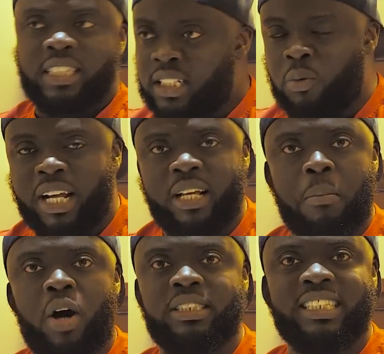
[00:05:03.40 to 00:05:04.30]
said, why a
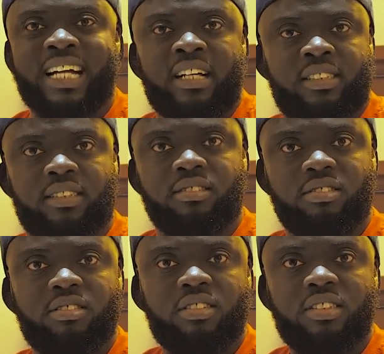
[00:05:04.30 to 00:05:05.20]
bouncy
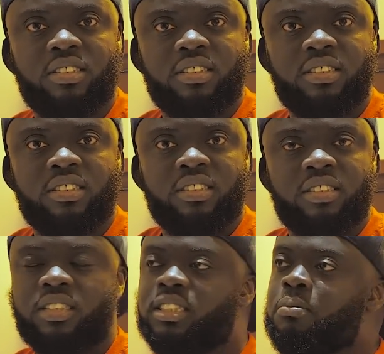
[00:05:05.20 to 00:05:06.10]
castle?
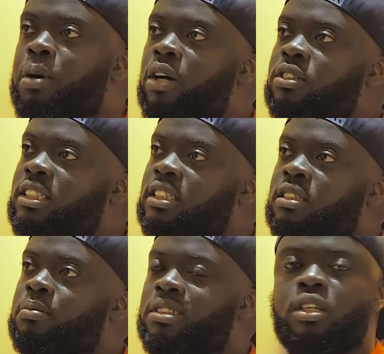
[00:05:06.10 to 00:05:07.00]
Is it
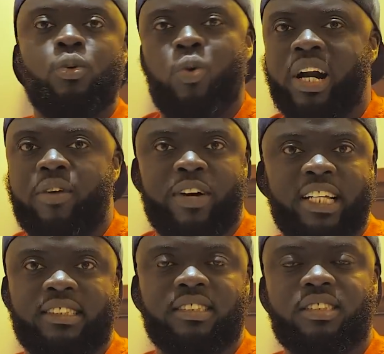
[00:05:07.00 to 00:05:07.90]
bouncing? Whatever
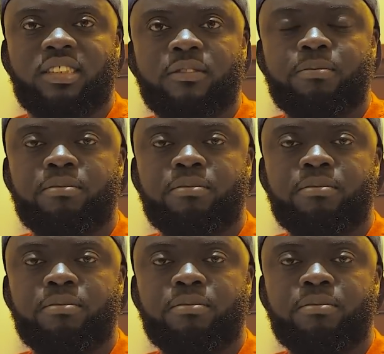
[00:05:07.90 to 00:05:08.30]
it is.